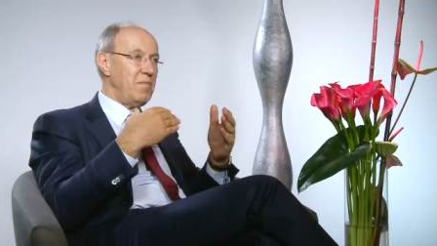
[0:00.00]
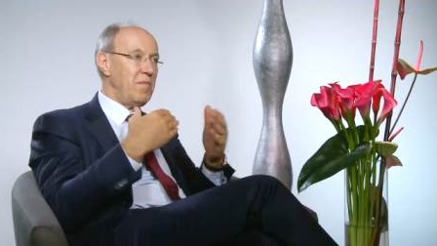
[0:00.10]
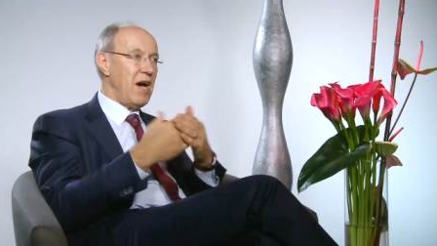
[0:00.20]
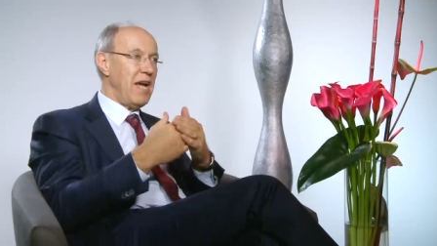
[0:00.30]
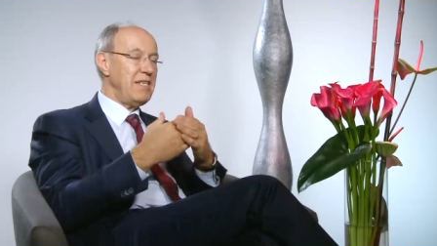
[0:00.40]

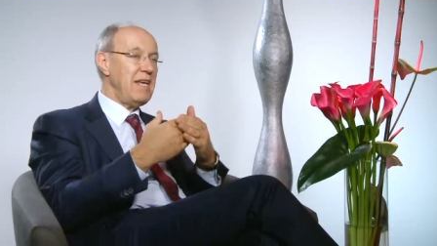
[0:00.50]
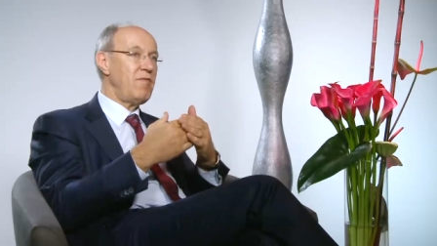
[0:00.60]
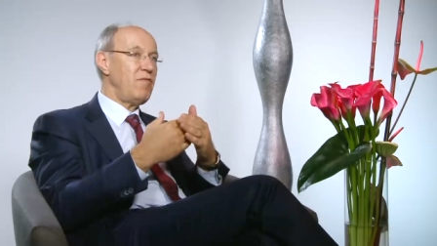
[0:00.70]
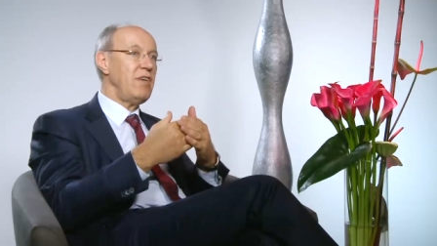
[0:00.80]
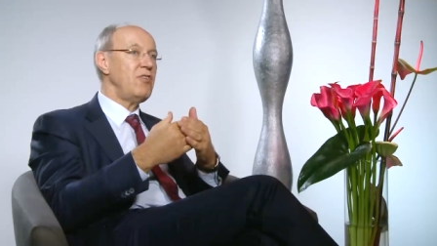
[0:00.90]
by
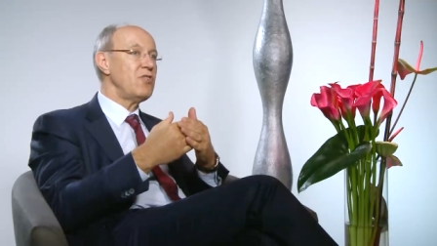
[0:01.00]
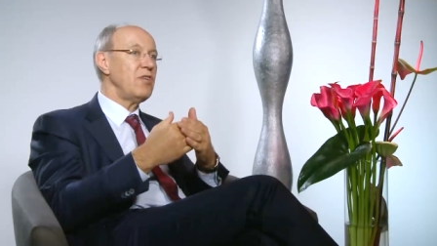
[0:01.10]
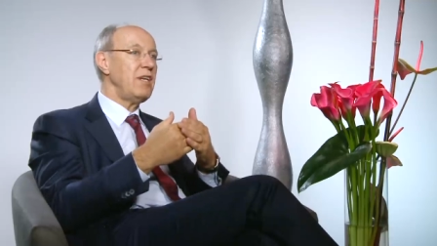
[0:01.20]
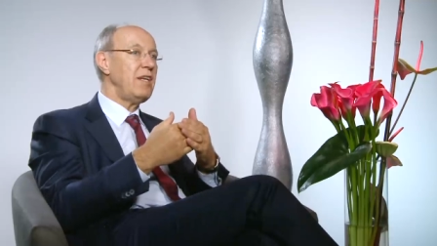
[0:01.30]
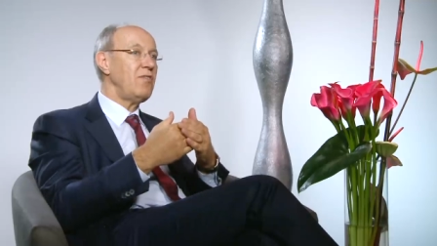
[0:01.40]

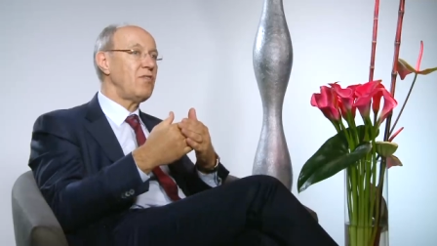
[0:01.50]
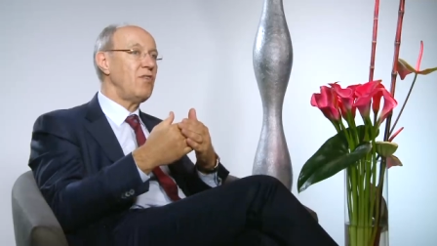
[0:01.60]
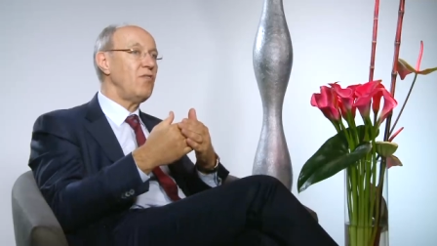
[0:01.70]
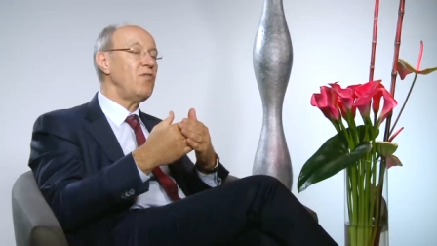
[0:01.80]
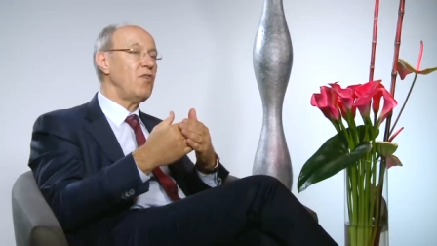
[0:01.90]
definition it is
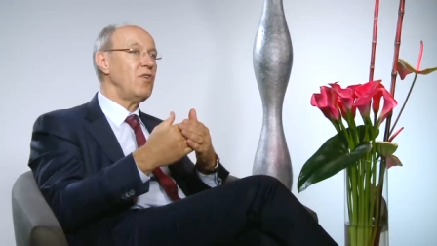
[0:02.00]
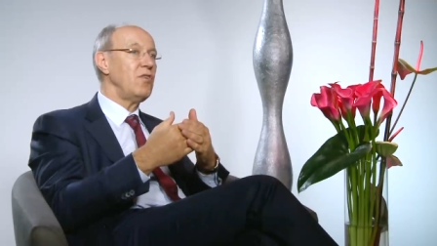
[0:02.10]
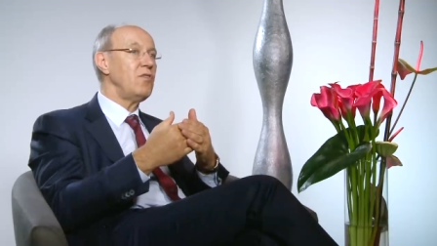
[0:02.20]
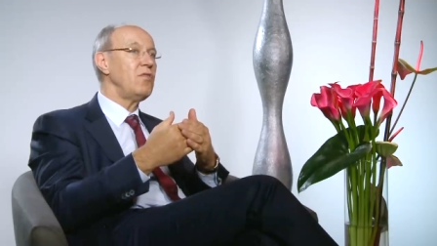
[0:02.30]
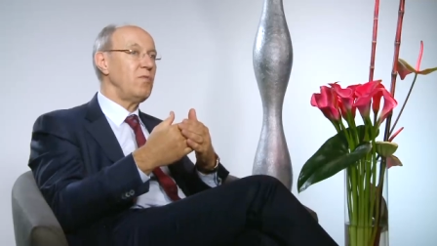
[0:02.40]

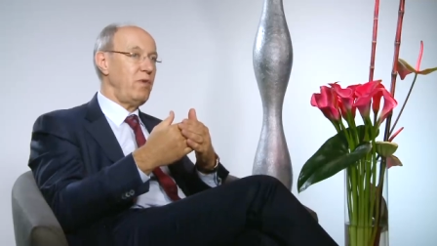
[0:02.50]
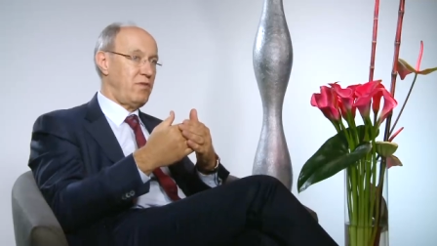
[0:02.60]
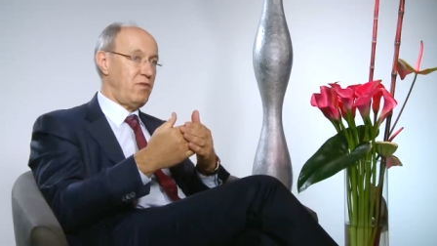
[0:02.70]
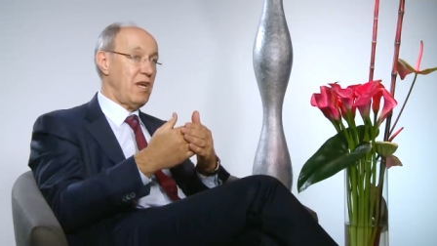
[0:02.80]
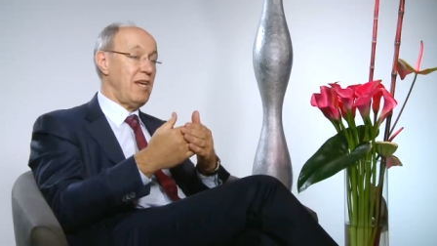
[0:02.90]
concerned
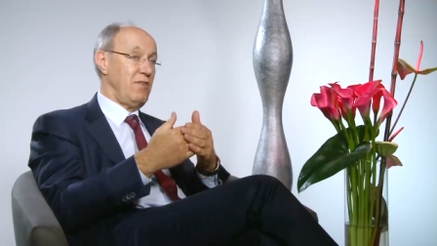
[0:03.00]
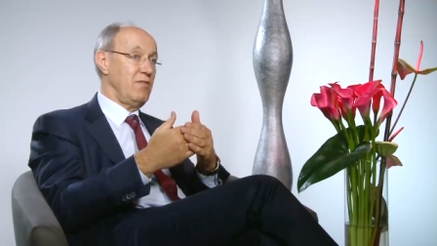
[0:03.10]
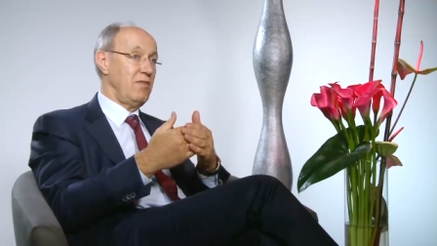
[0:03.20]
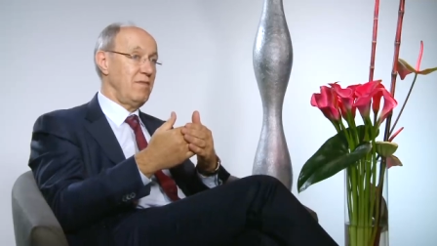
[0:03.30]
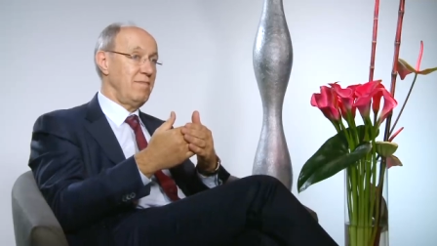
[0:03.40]
with change.